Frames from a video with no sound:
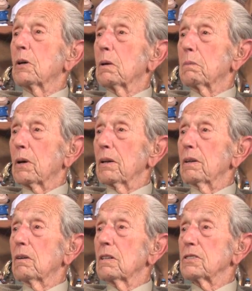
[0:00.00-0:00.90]
or a
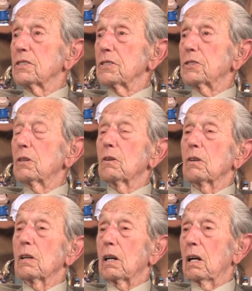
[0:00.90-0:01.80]
brother, or a sister,
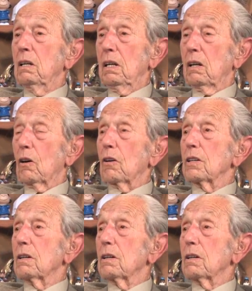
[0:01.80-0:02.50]
or